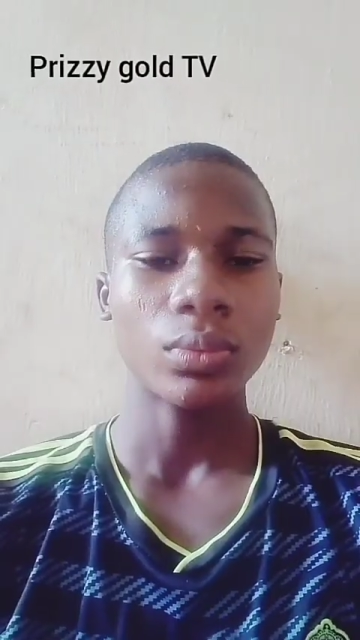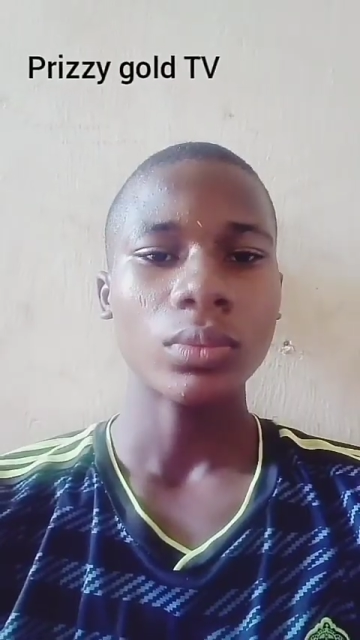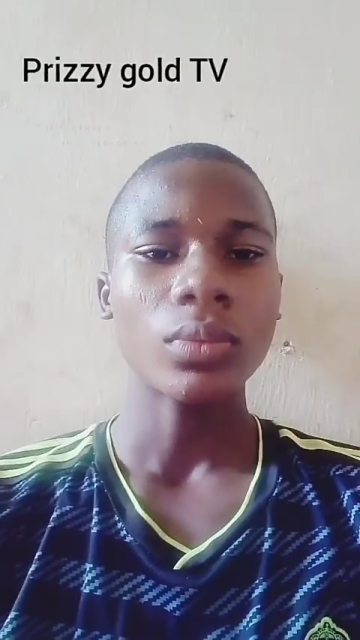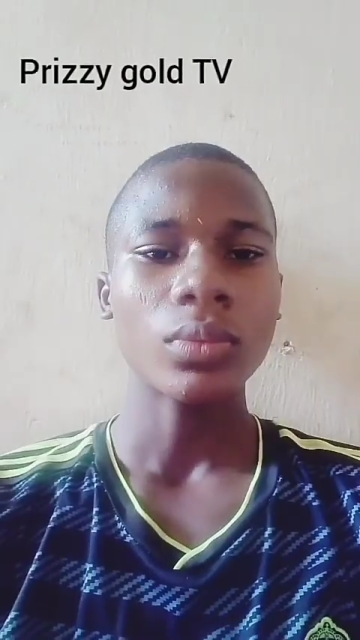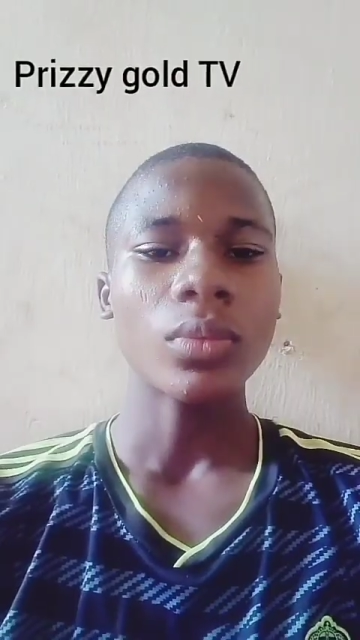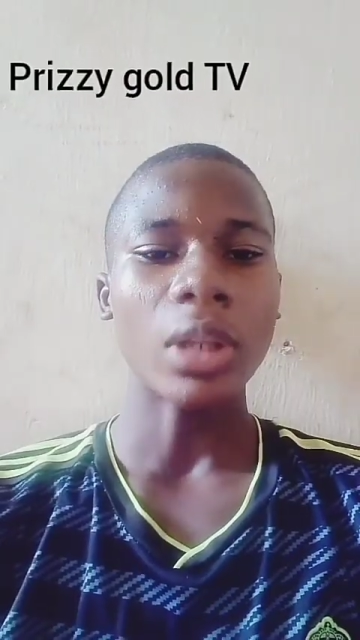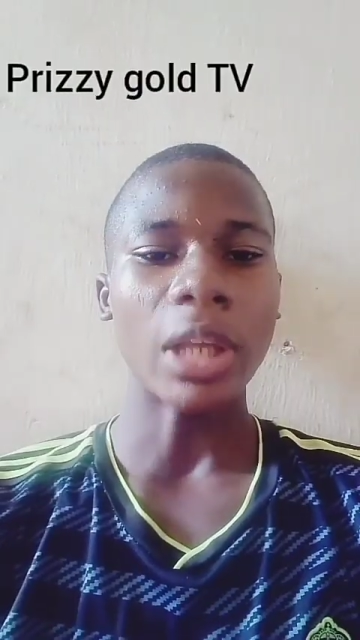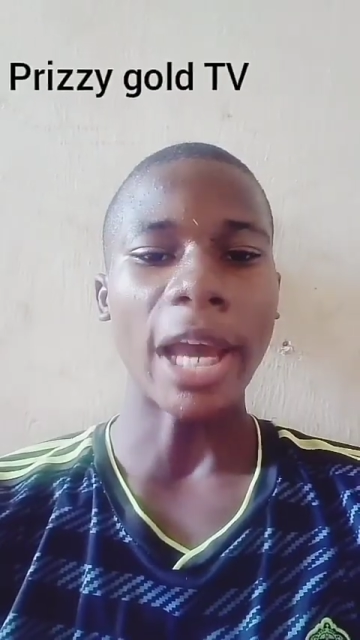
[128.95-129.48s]

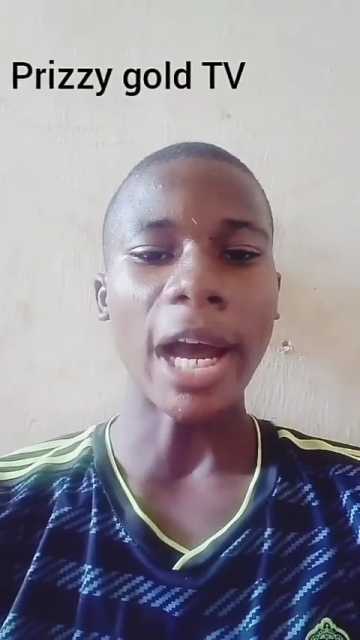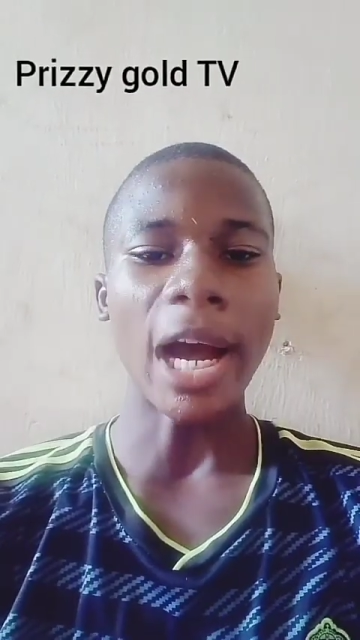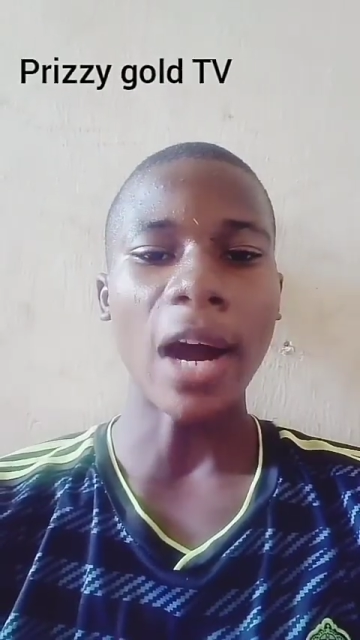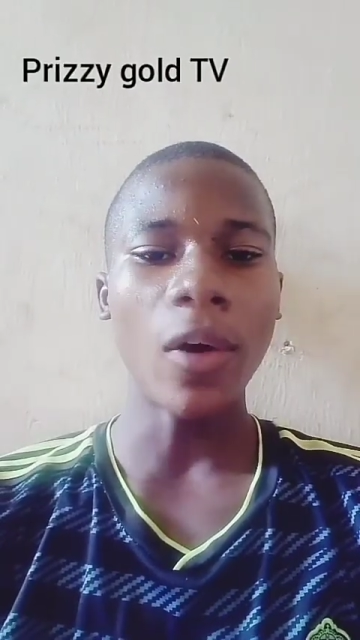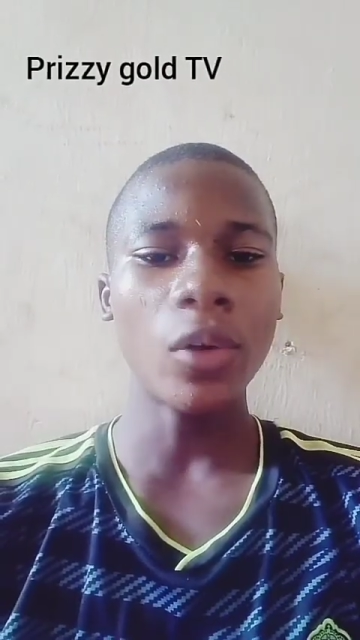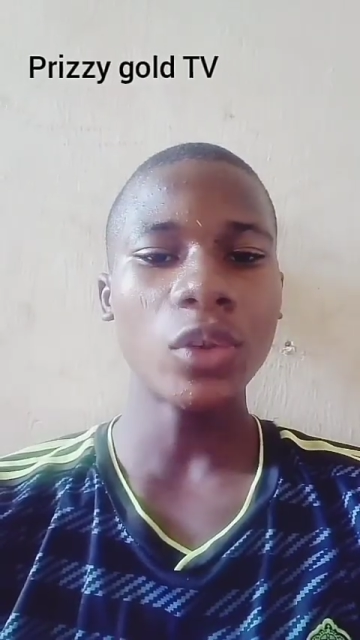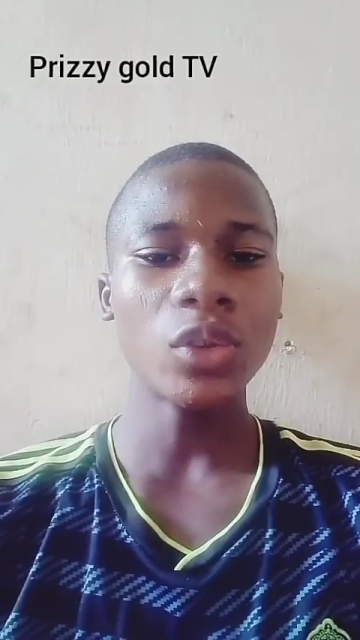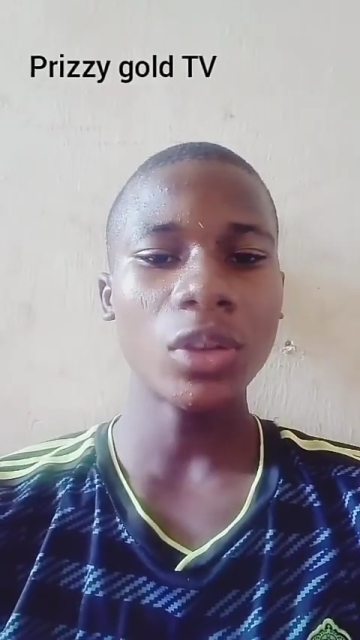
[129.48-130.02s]
They are
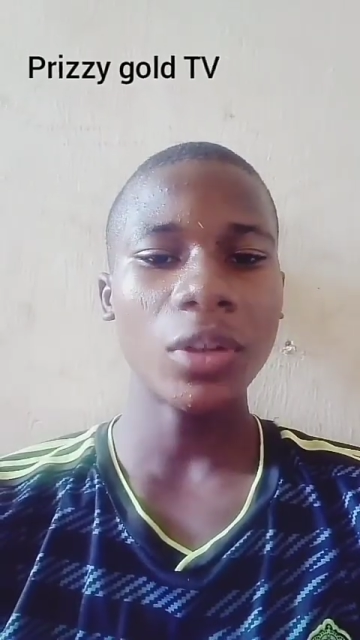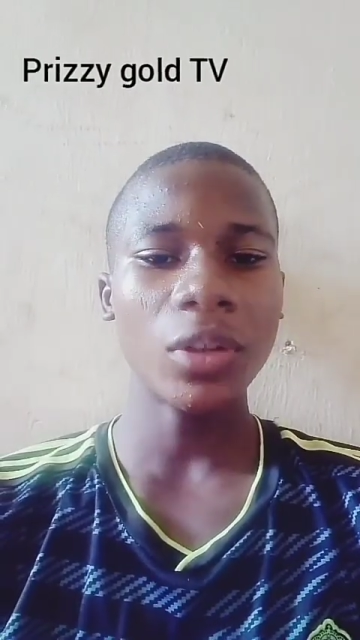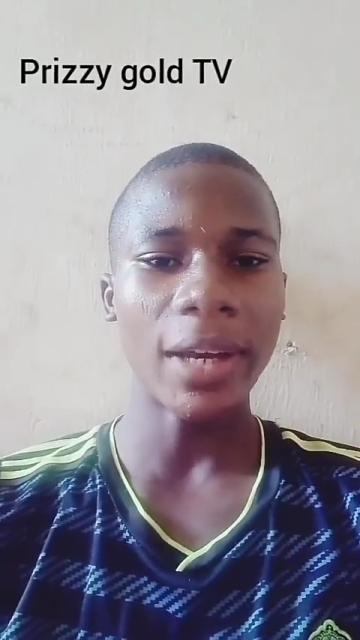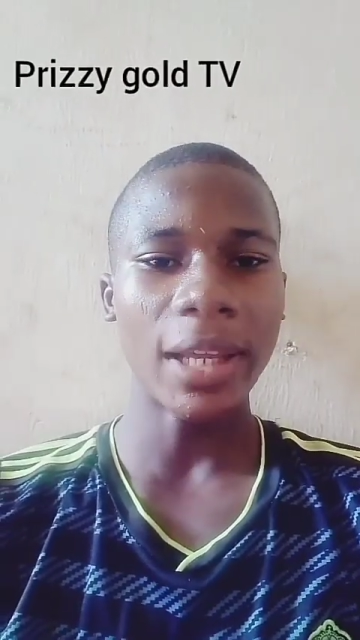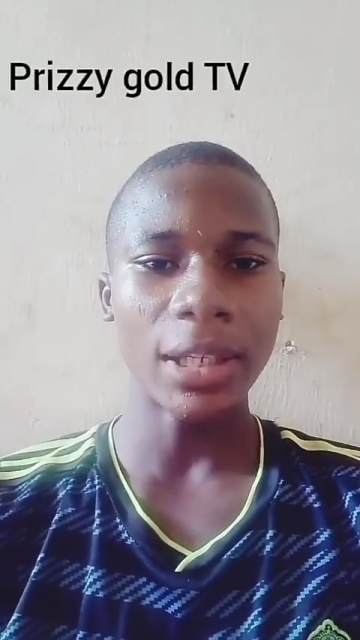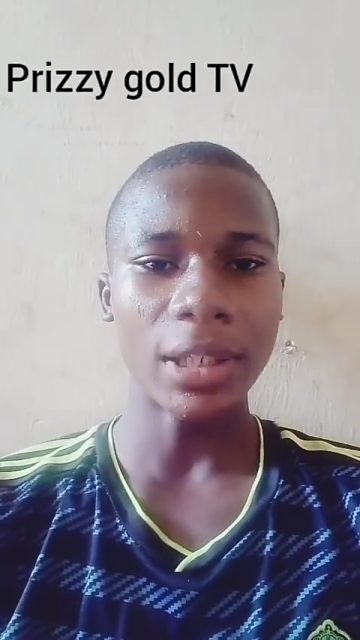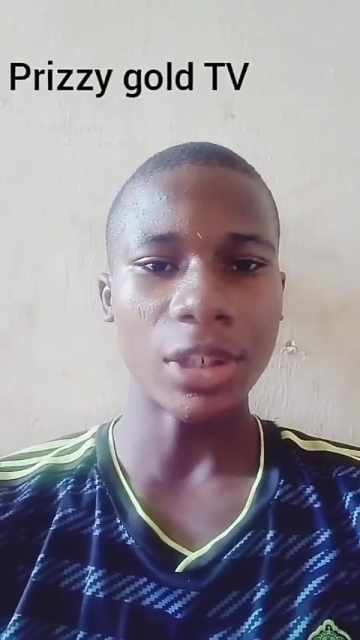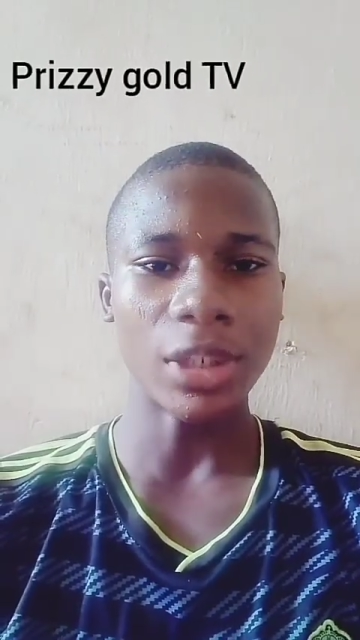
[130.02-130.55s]
also divided
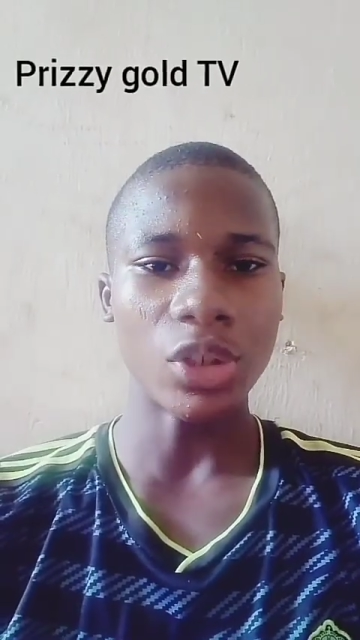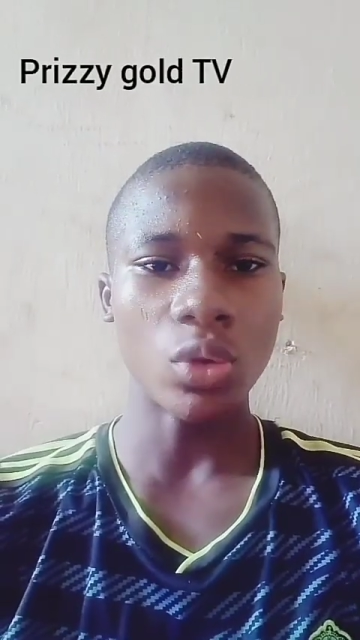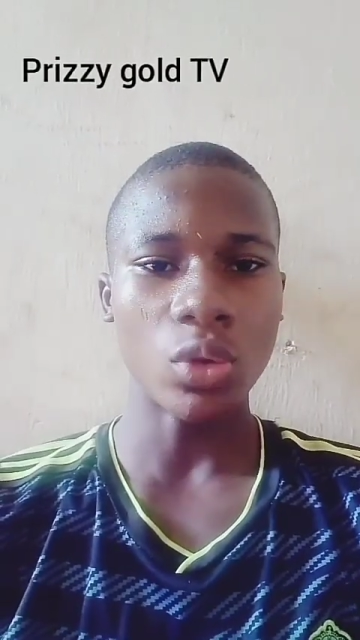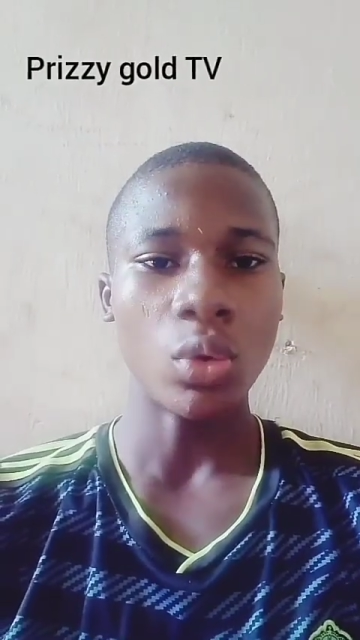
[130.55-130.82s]
into